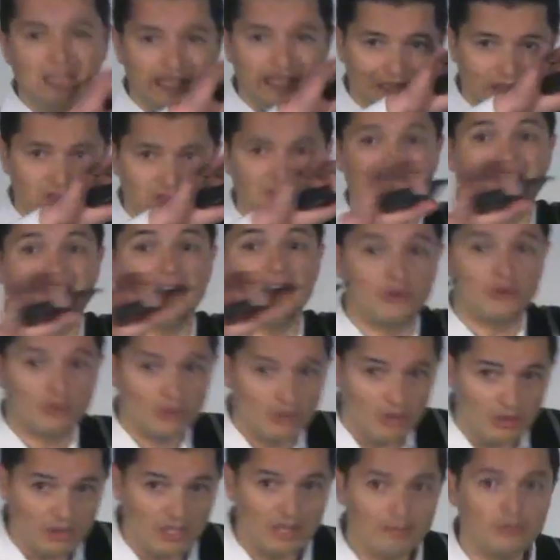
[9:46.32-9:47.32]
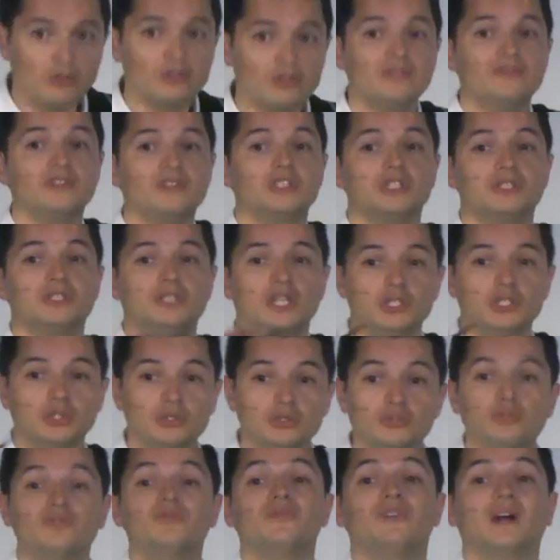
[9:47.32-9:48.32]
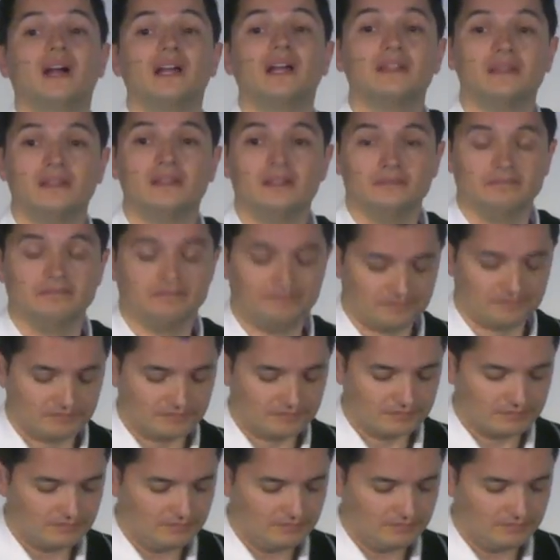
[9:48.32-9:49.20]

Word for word: and literally crawl among the vegetation to find them.